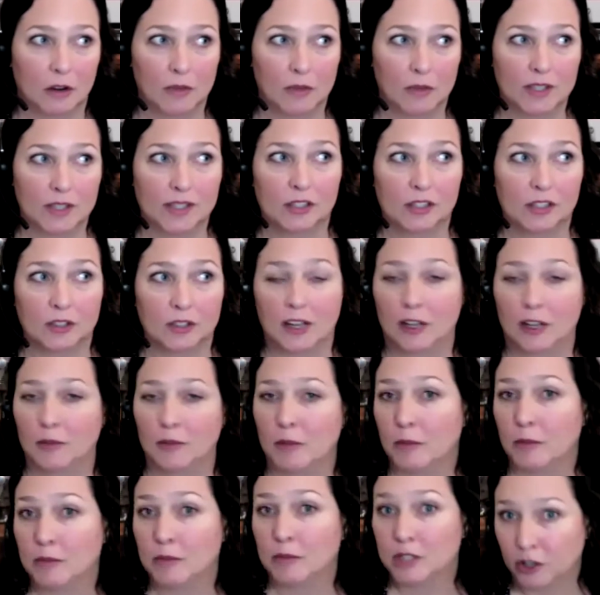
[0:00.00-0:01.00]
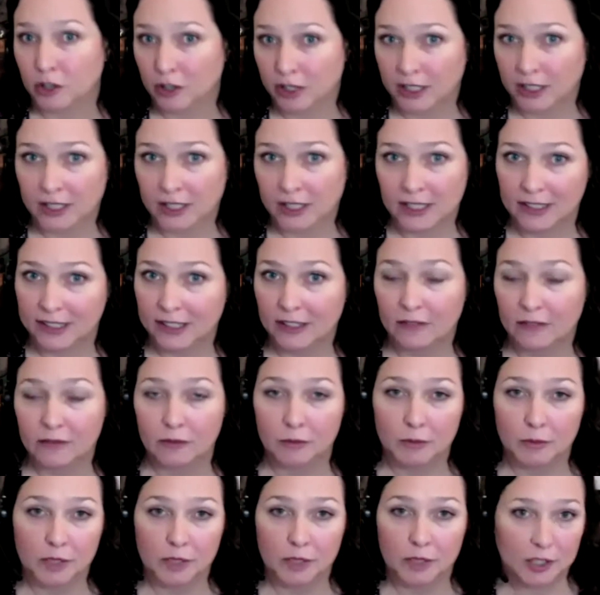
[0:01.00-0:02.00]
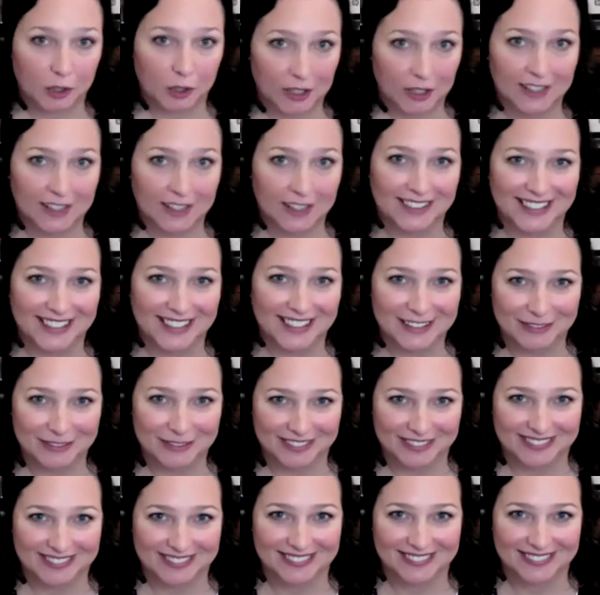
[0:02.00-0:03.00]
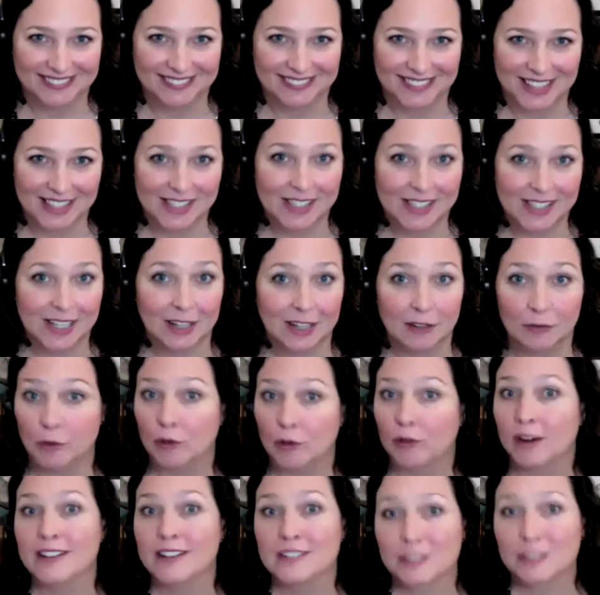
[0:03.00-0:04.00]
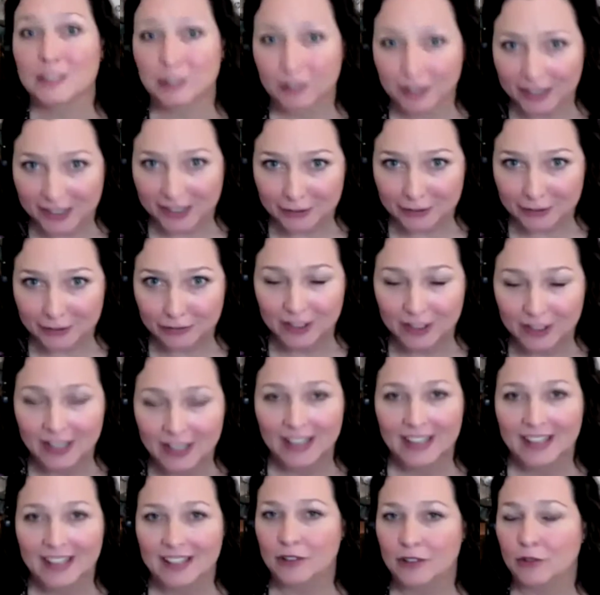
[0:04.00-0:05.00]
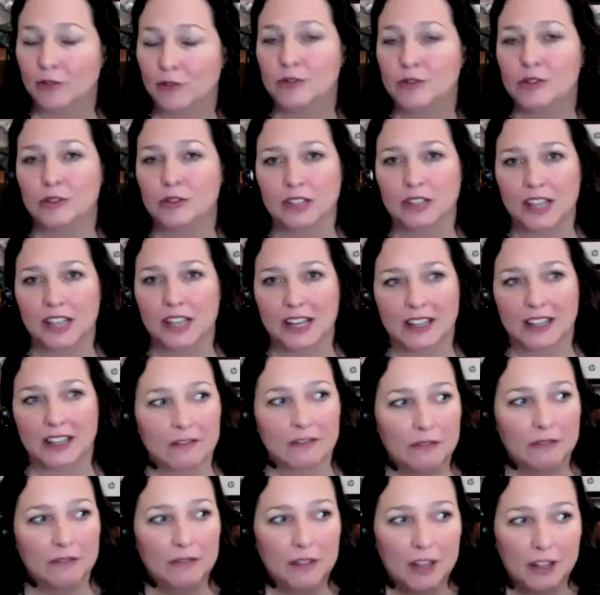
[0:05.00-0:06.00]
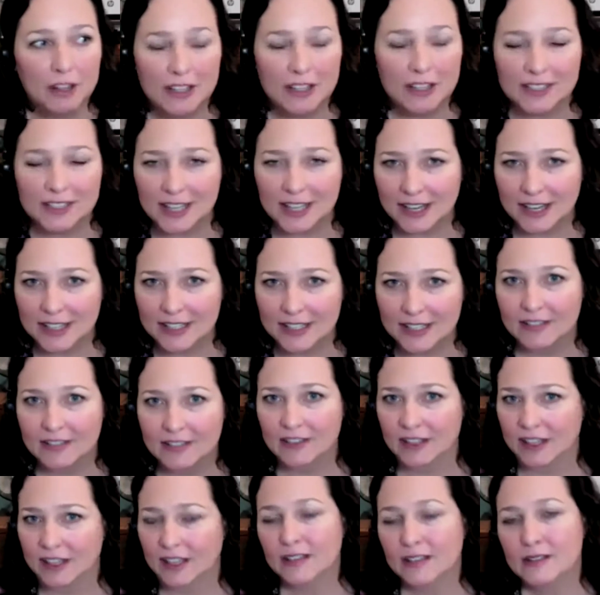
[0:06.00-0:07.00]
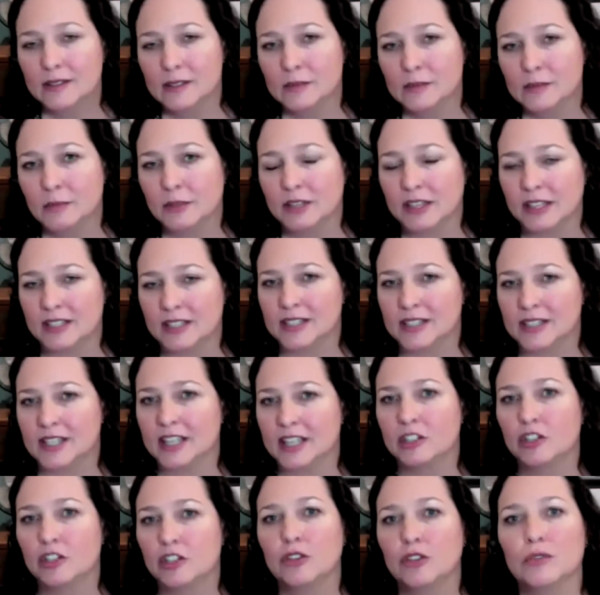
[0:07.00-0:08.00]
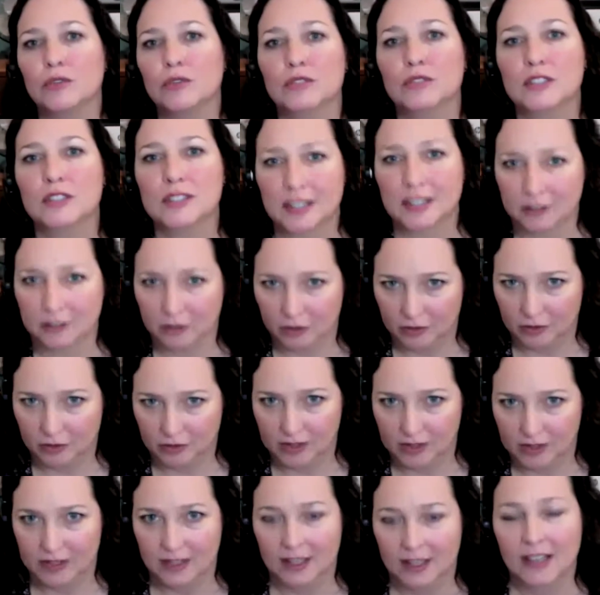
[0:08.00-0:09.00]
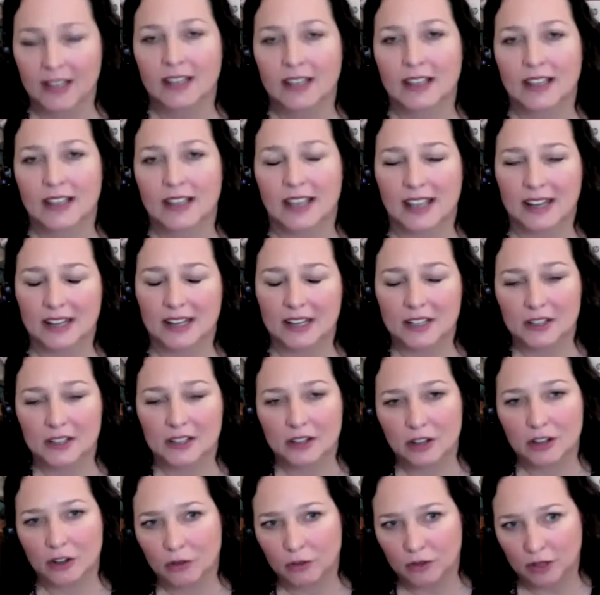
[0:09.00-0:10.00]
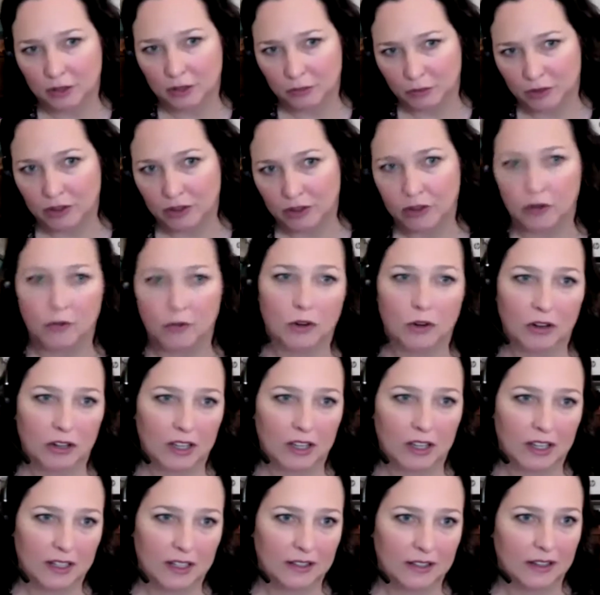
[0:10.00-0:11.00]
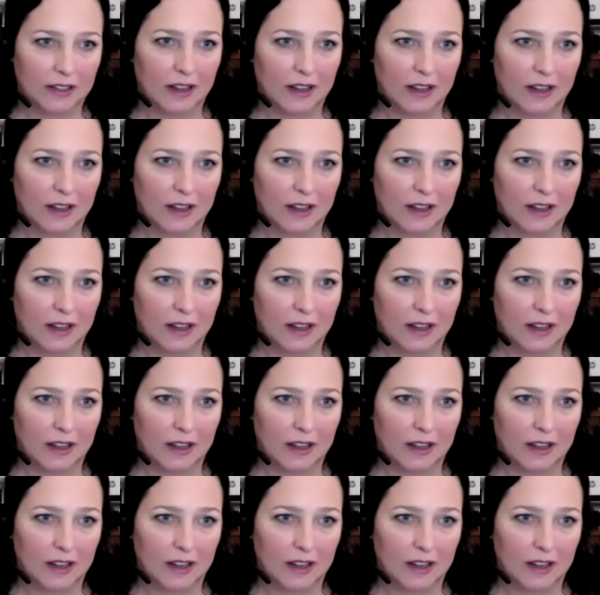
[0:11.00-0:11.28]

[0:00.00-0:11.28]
still talking about maternity leave and paternity leave instead of parental leave? Those are like very tiny things, but they send huge signals. And I know that with your work in